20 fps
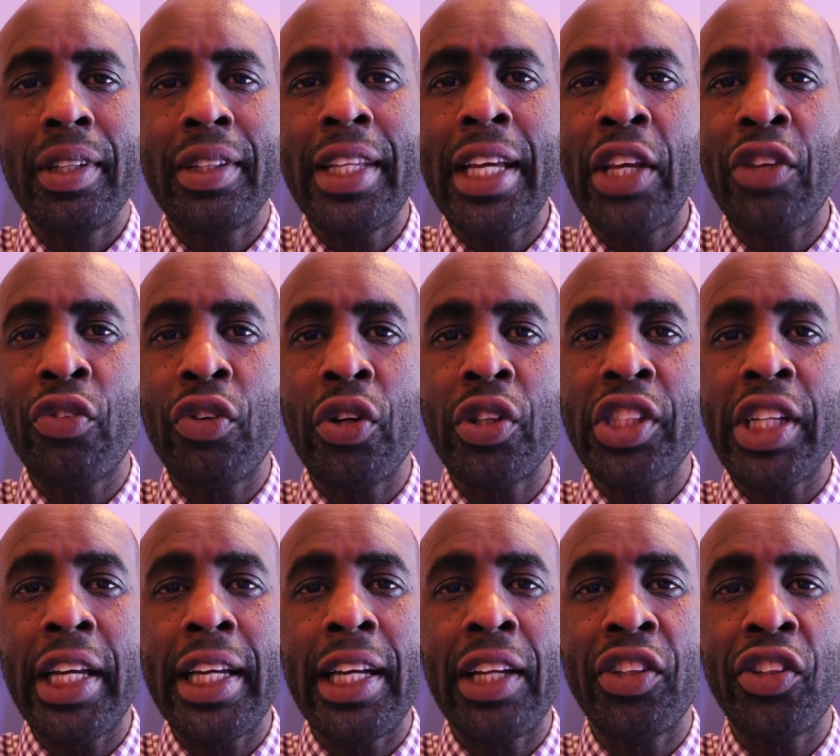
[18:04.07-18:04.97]
Thanks for
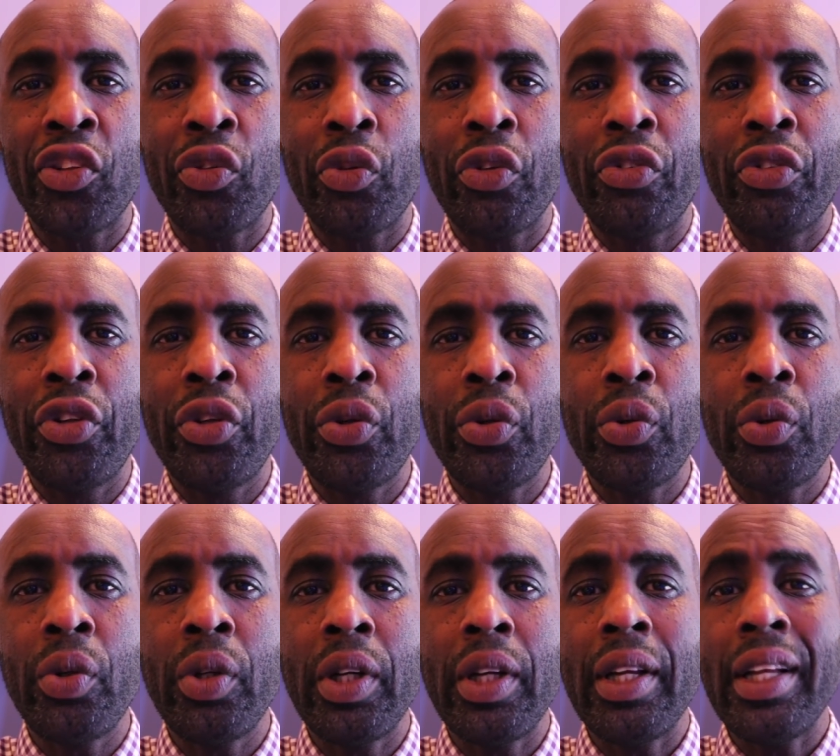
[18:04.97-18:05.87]
checking out this
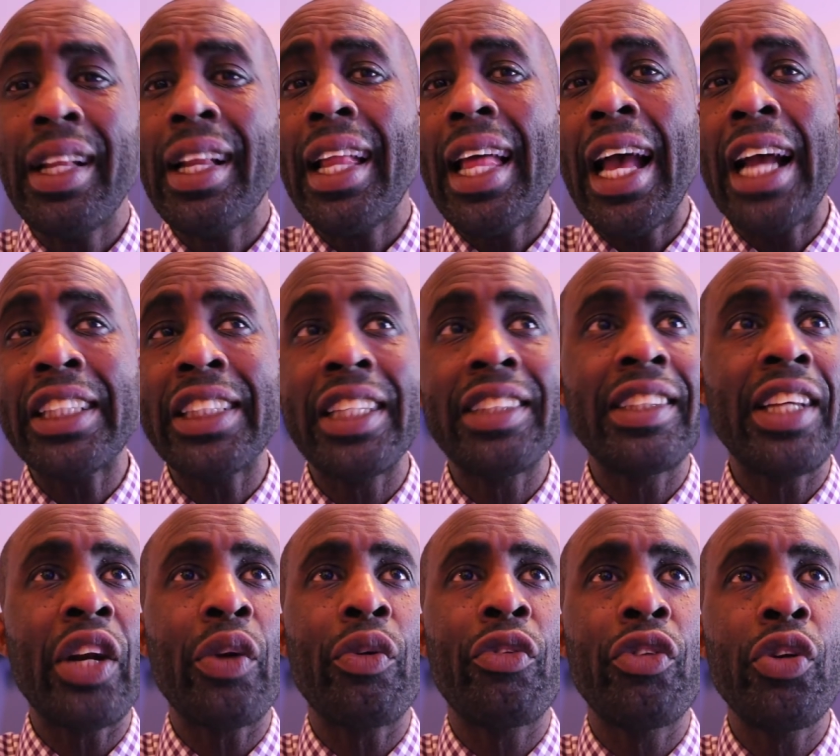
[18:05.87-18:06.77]
review. Actually, it's
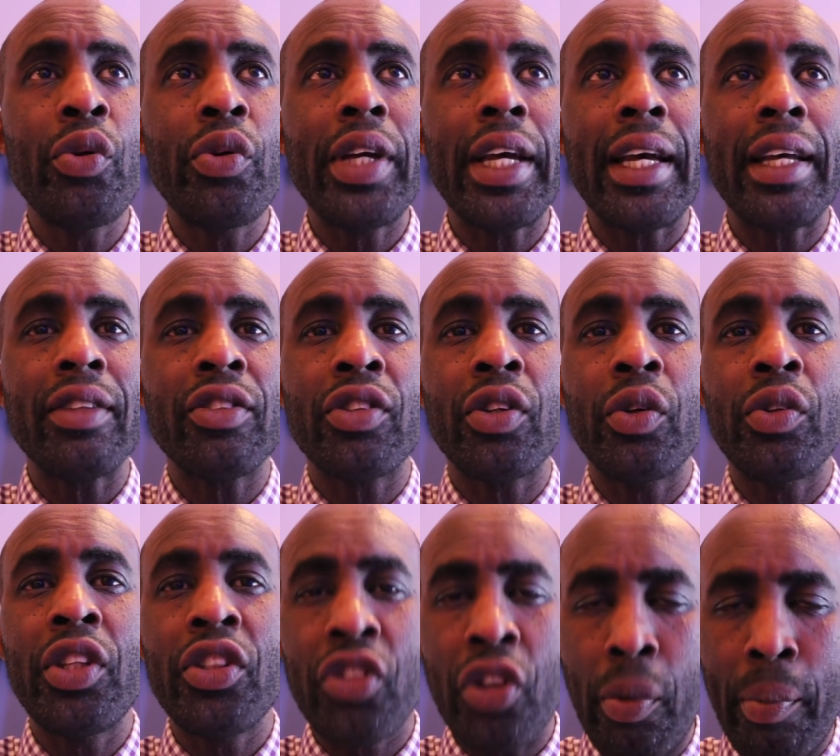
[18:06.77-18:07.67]
not a review yet.
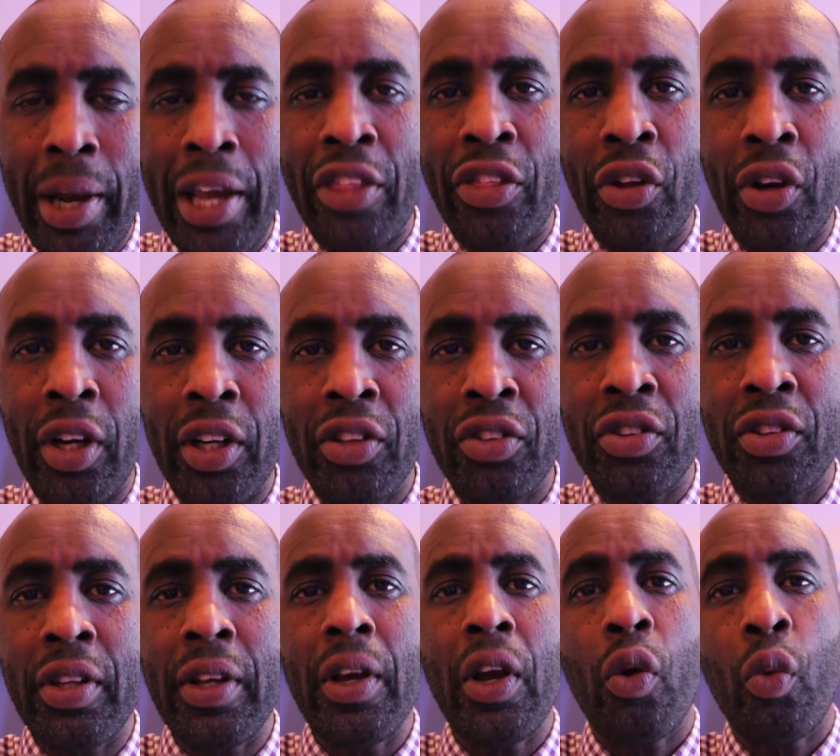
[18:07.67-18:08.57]
So these are my
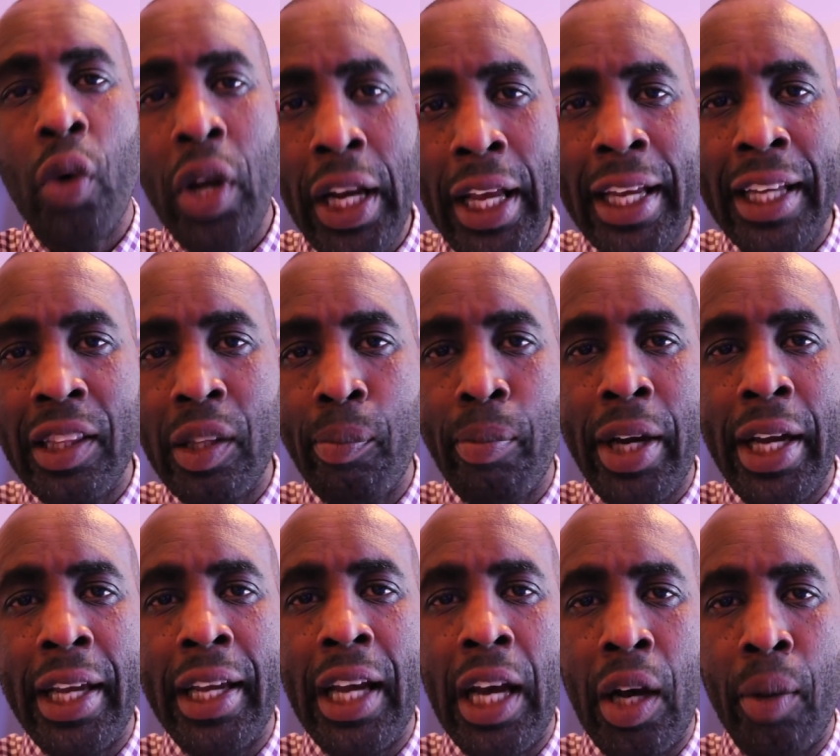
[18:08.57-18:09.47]
thoughts. When I get the
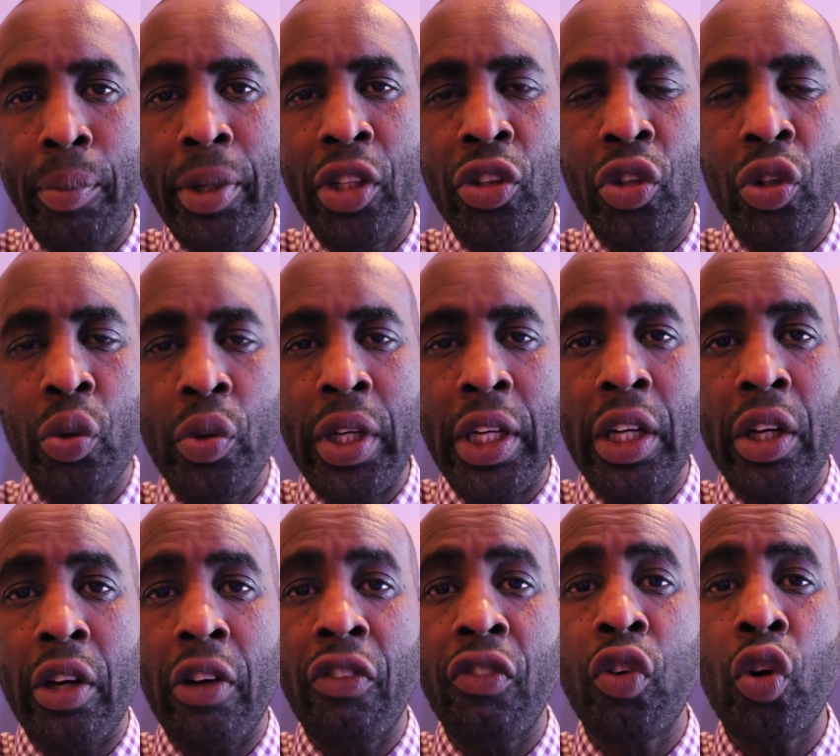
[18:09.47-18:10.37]
bike, I'll be doing
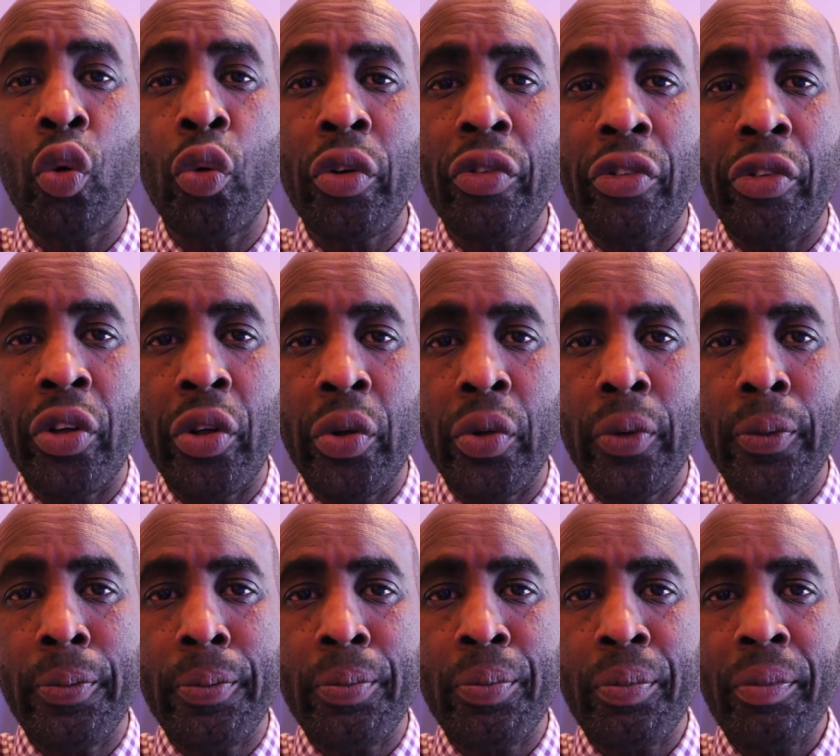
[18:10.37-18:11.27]
a full
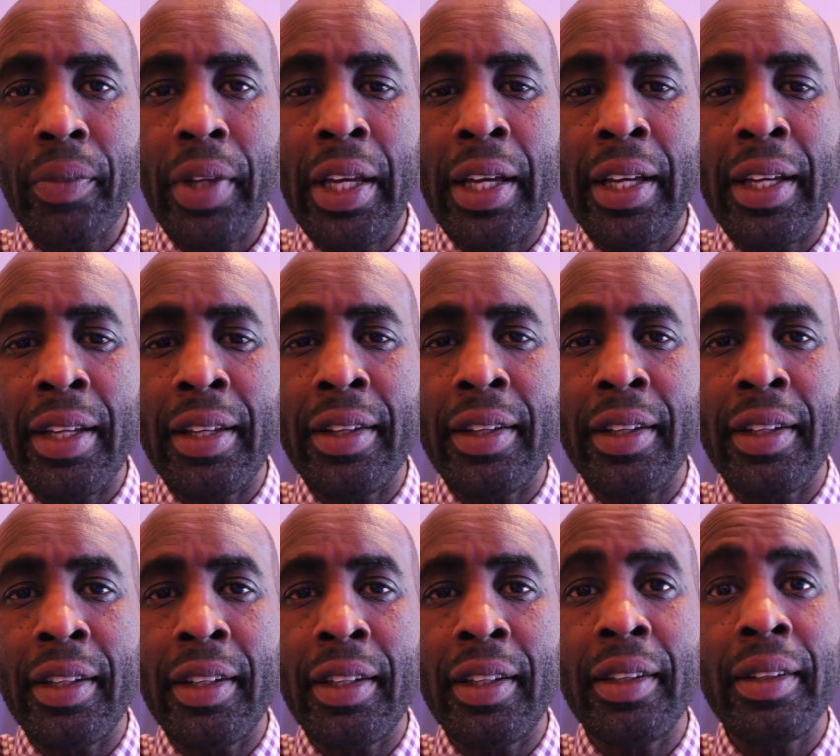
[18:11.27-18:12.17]
review, and
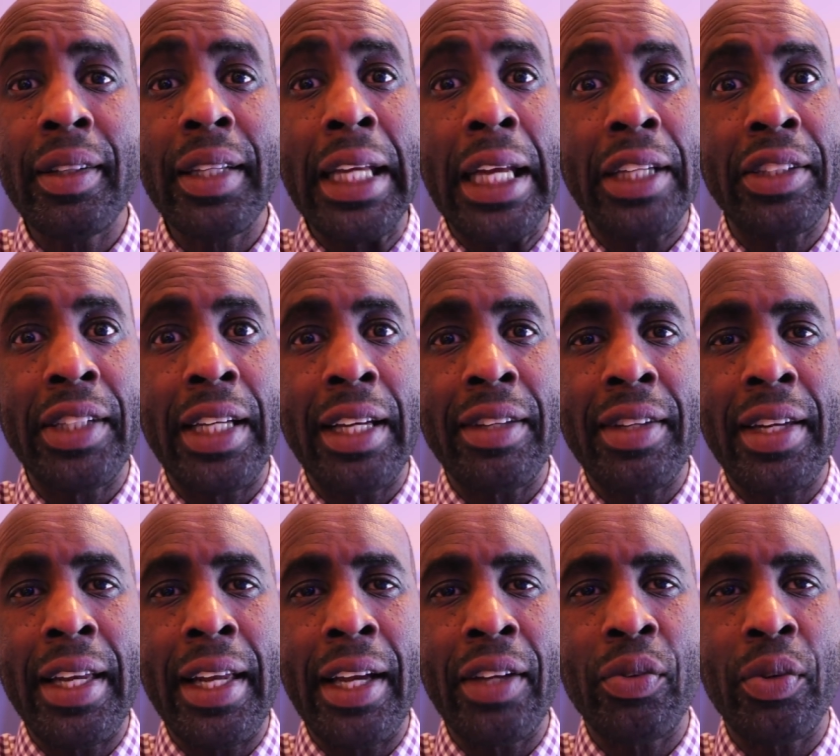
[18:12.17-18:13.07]
catch you guys
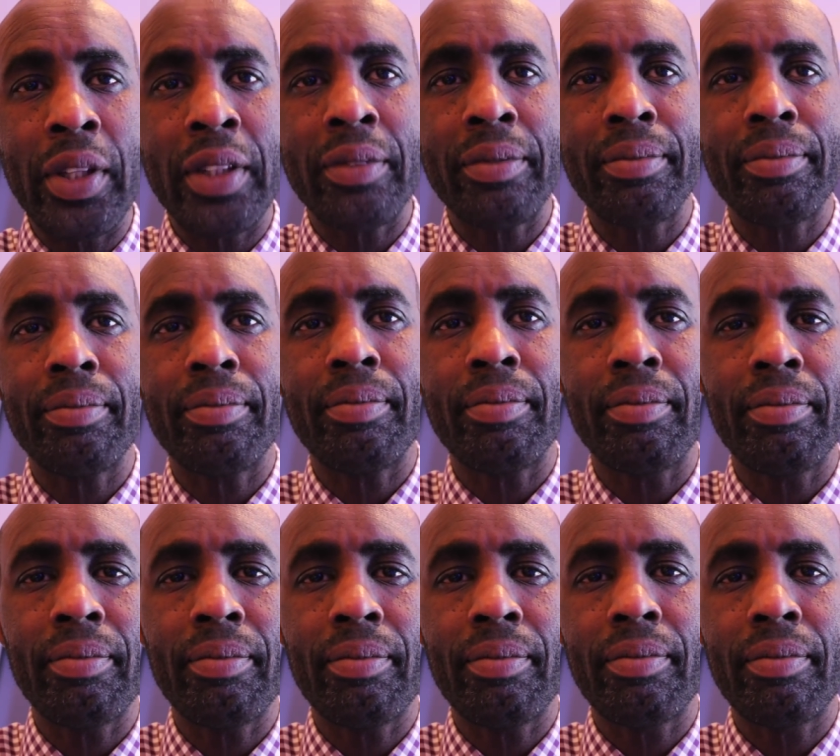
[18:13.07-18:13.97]
in the next
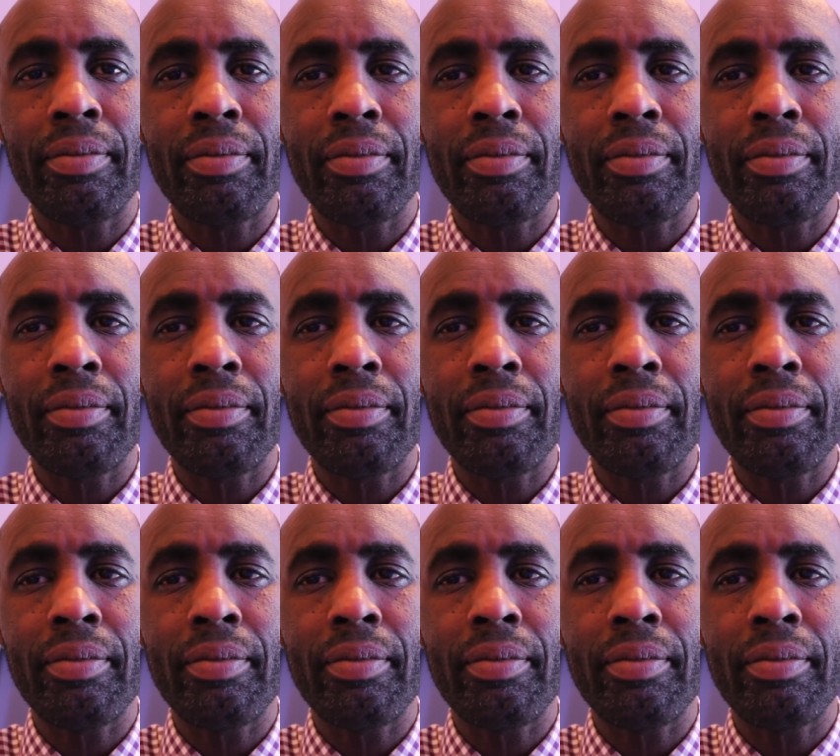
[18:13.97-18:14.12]
one.